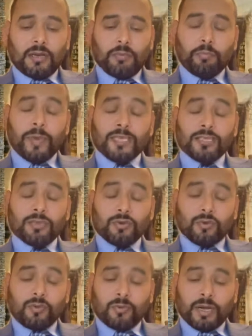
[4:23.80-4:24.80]
Based
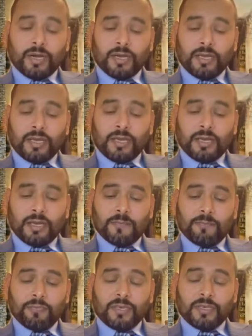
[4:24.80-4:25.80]
on my
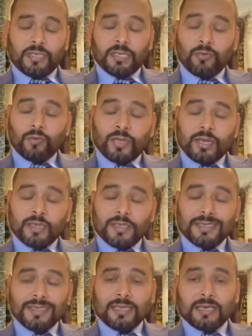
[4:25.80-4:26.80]
the deal, when I
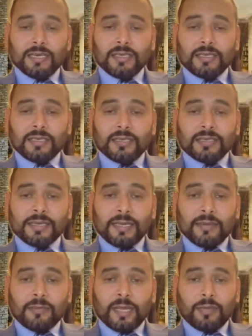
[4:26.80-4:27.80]
see the
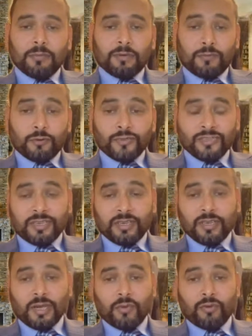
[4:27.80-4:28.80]
asylum claimant from
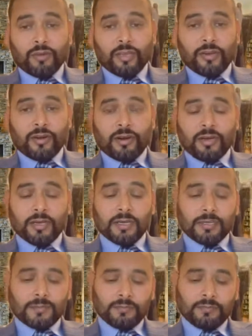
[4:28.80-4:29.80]
Syria or
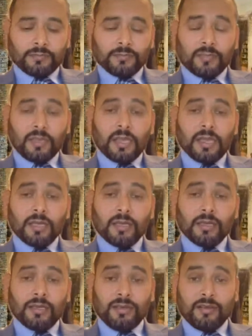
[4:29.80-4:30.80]
Iraq,
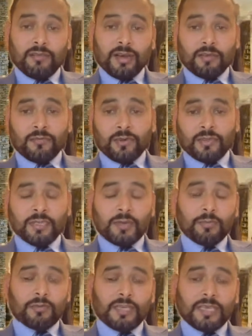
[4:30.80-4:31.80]
in Iraq, for
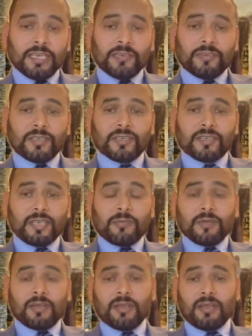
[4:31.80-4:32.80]
example, they give a
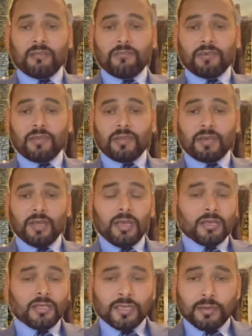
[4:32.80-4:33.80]
statement, their father,
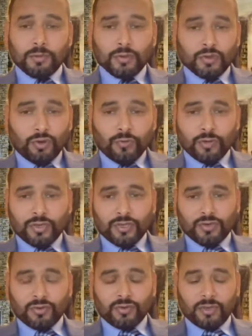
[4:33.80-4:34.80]
this is the most common
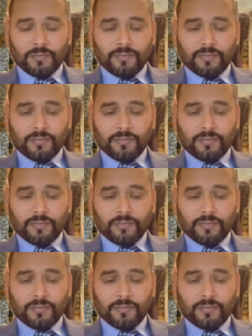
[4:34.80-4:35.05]
story,